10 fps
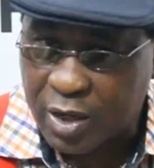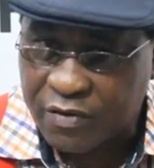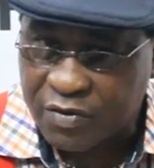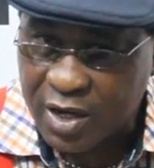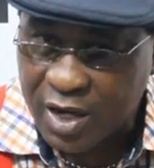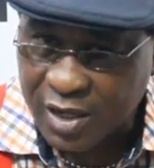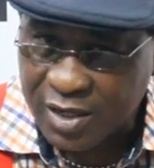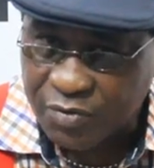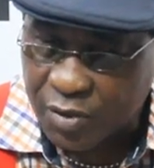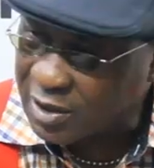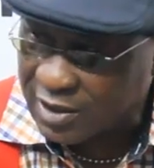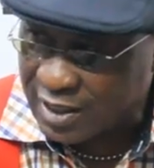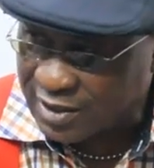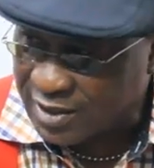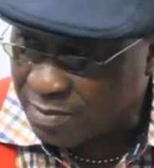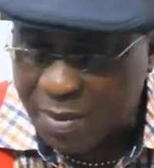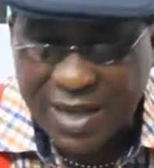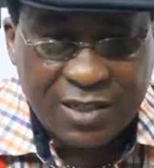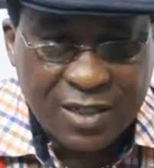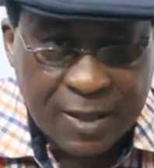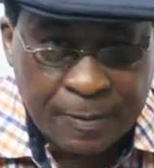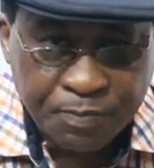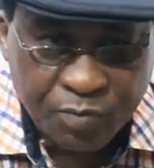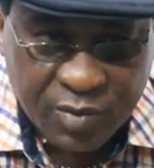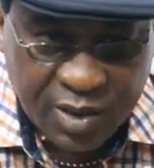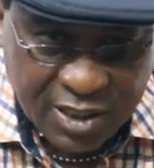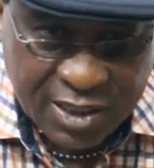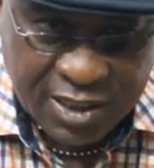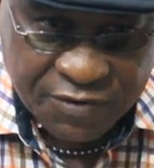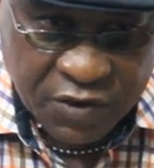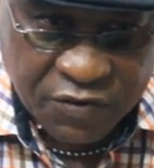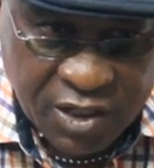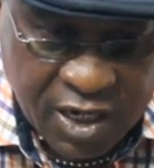to have, for instance, in the past, this is his 50th